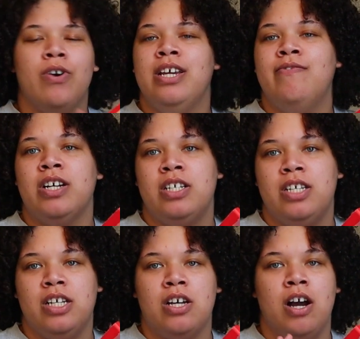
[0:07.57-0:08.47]
or even on
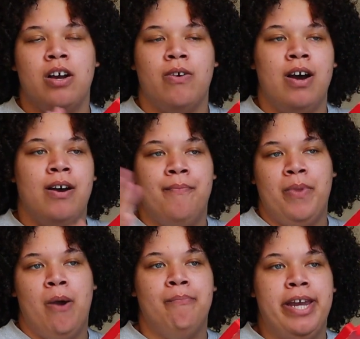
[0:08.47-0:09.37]
TikTok,
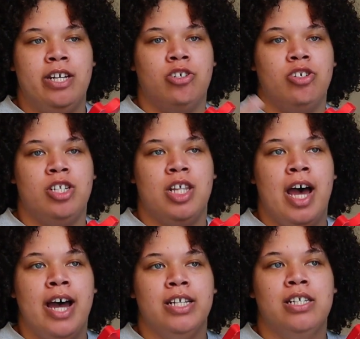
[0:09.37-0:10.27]
on pages
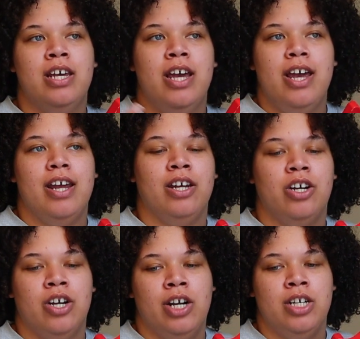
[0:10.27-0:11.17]
that
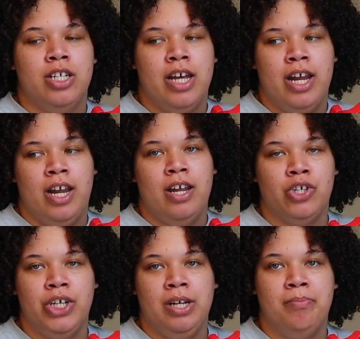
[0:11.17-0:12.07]
encourage like
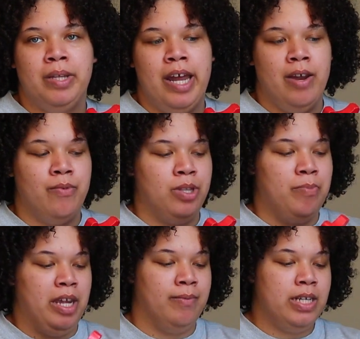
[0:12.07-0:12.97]
learning play with
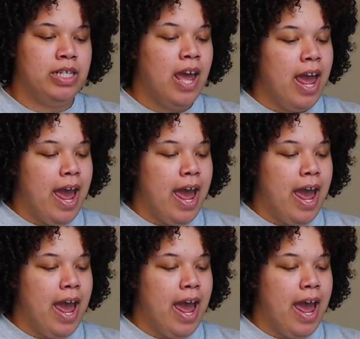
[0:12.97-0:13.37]
babies.